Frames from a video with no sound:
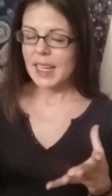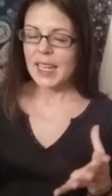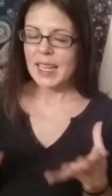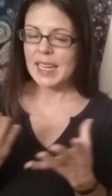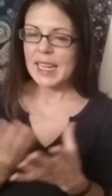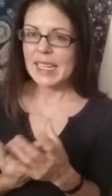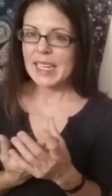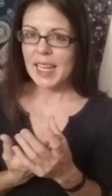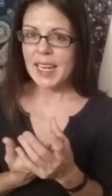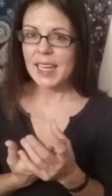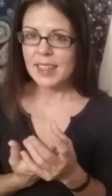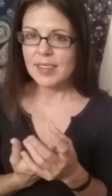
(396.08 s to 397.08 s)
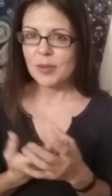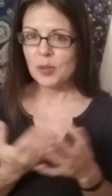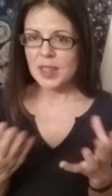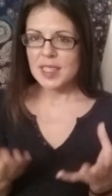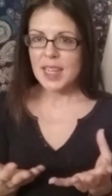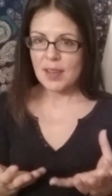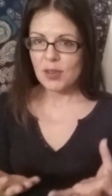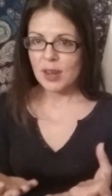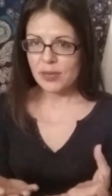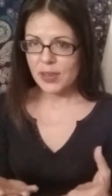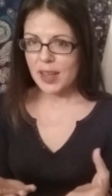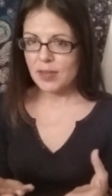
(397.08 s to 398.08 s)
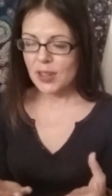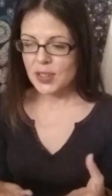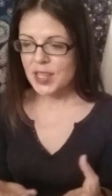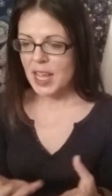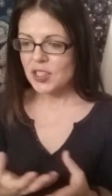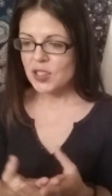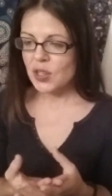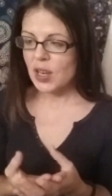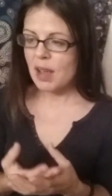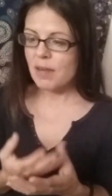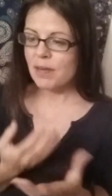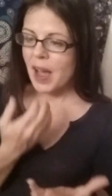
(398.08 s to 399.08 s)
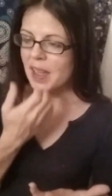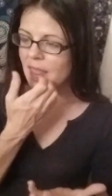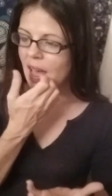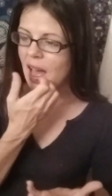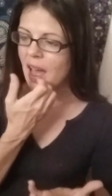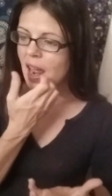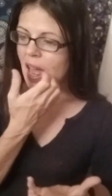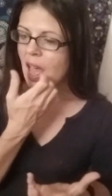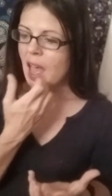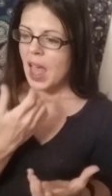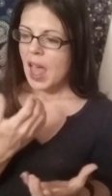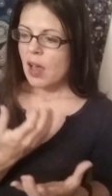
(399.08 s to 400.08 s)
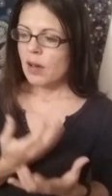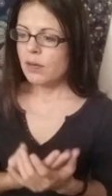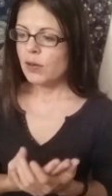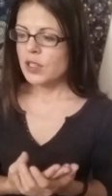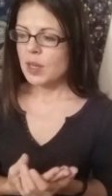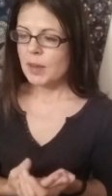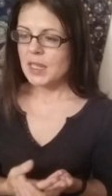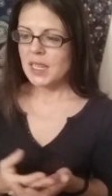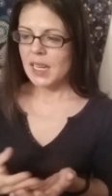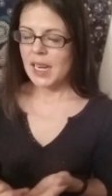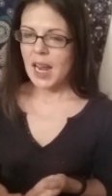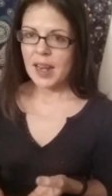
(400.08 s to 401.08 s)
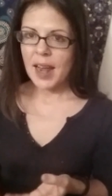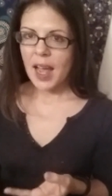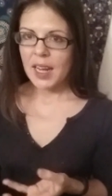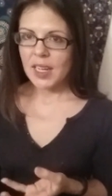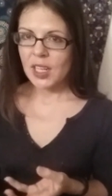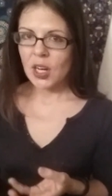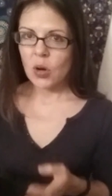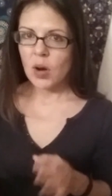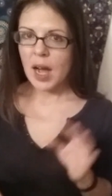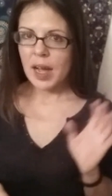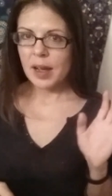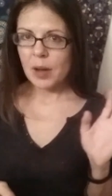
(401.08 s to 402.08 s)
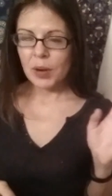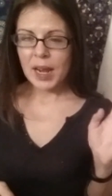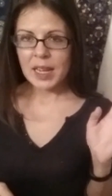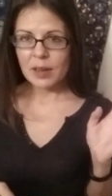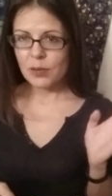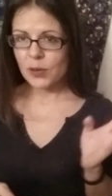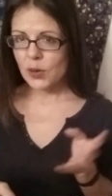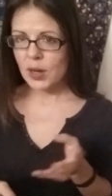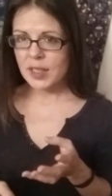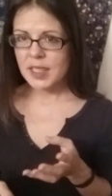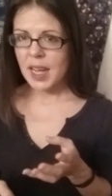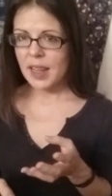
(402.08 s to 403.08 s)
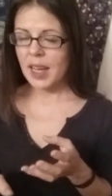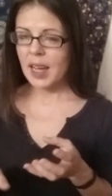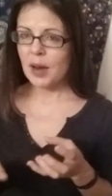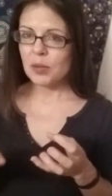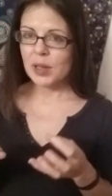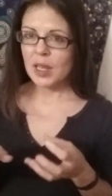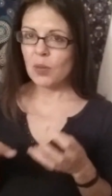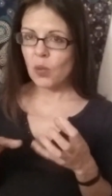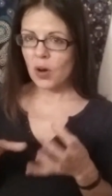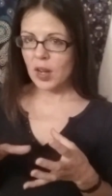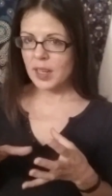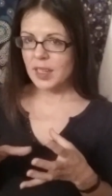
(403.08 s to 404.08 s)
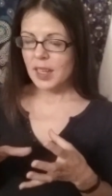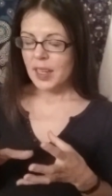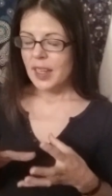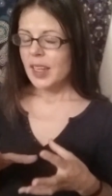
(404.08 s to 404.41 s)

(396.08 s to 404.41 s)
in, in with savory flavors. I just couldn't find that for something to eat at night. You know, I when I eat fruit all day, like I really want